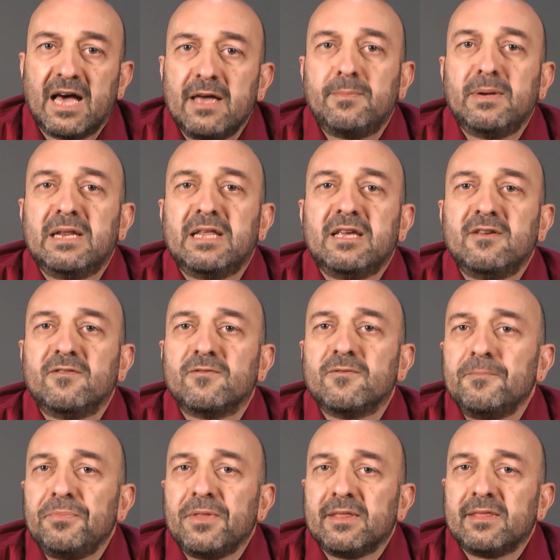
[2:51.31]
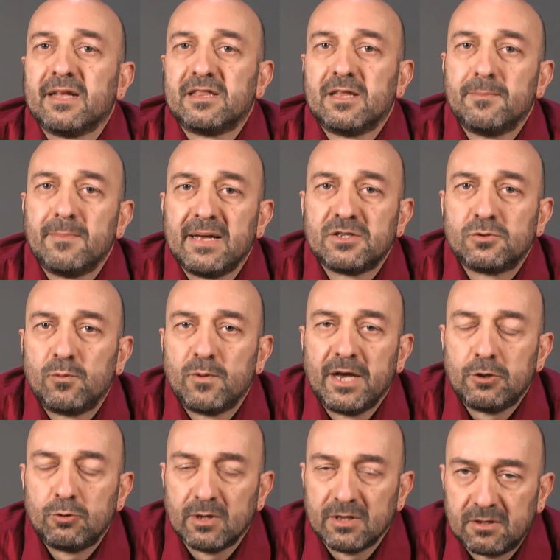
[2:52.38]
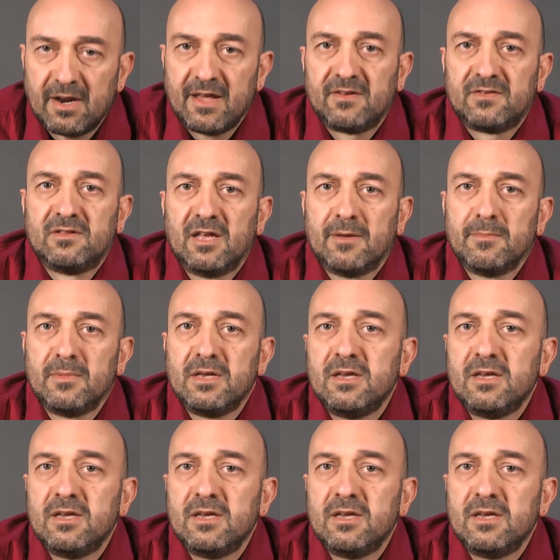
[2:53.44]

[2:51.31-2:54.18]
I believe that the best way to address them